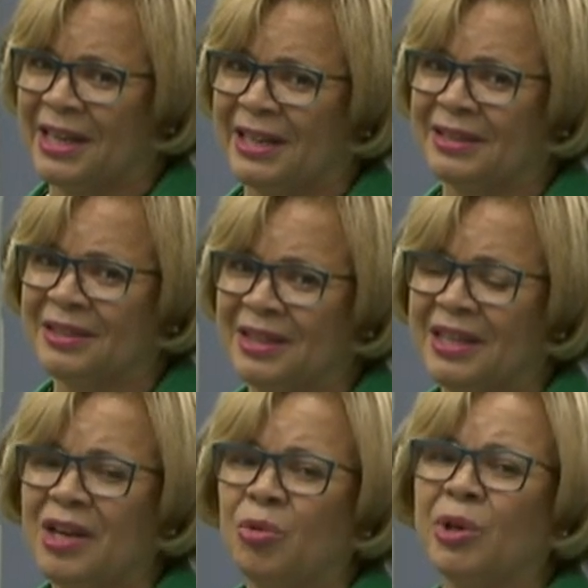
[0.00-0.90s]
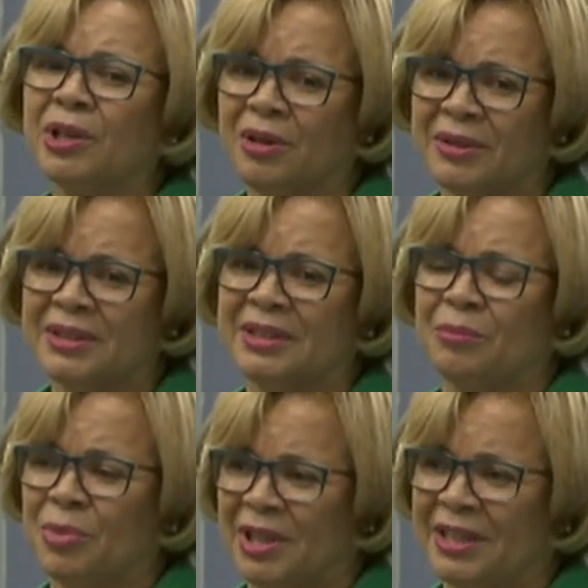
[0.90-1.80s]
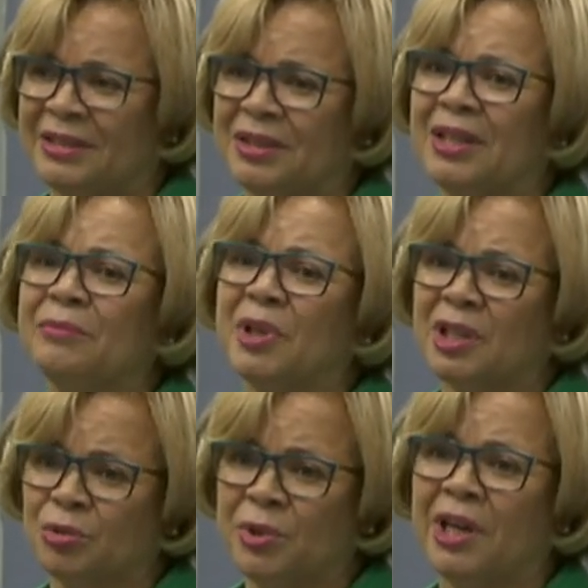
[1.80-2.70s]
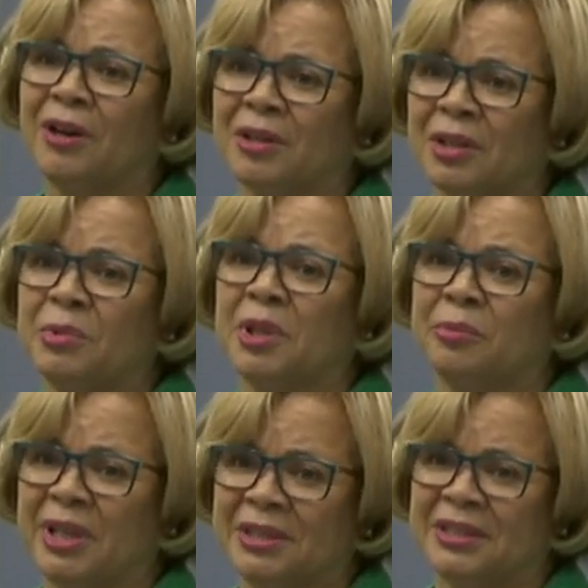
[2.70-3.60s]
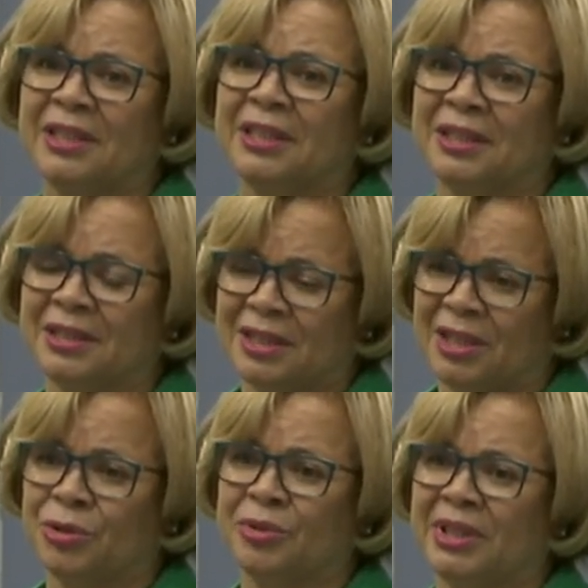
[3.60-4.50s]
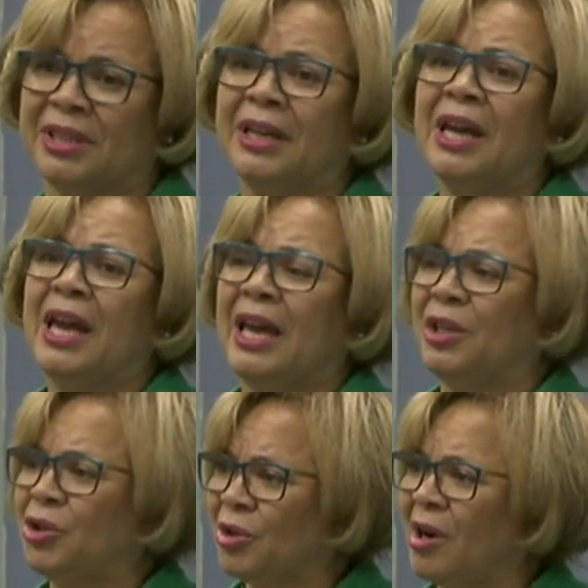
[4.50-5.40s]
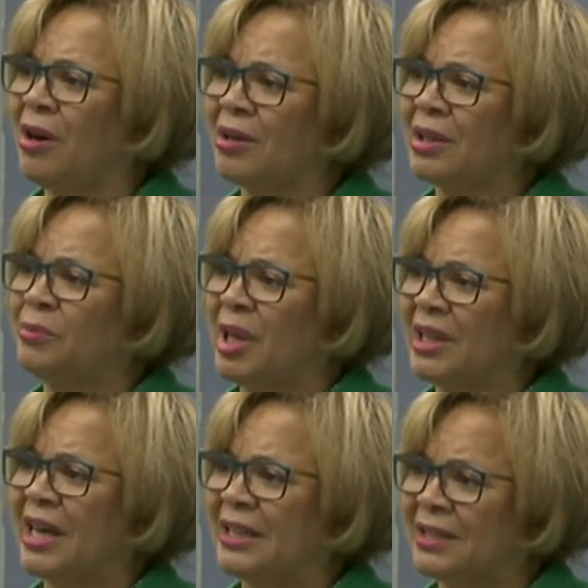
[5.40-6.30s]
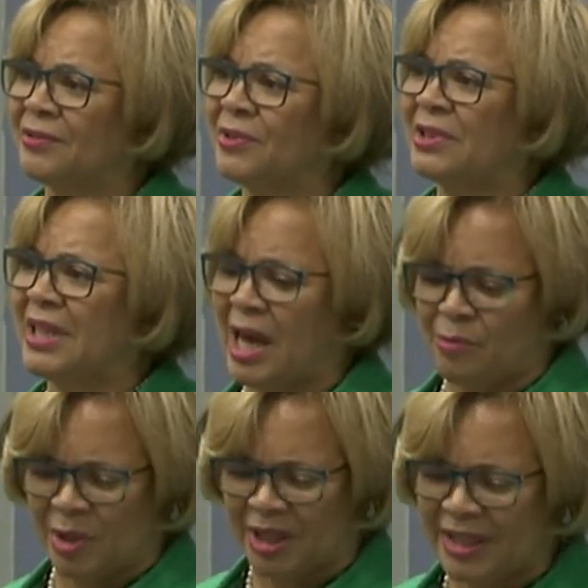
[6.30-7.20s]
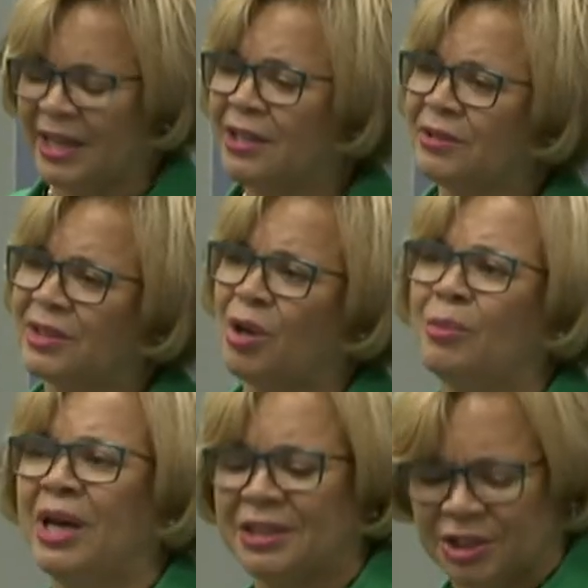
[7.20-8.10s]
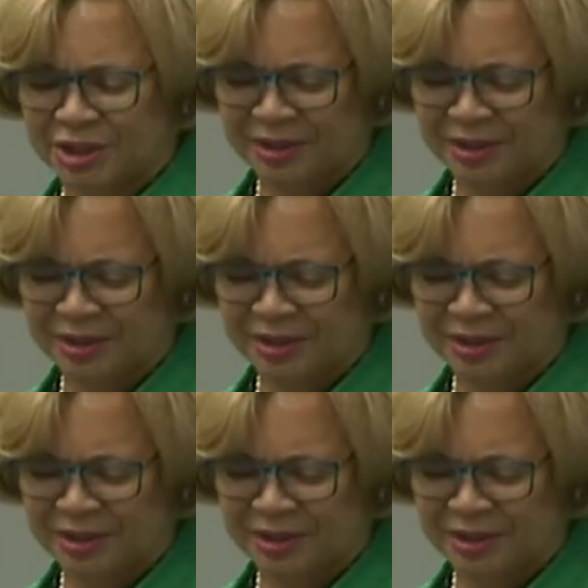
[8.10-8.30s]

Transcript: guys. We're going someplace because we are going to be the best city in this country, and you're all going to make that difference happen. Thank you so much.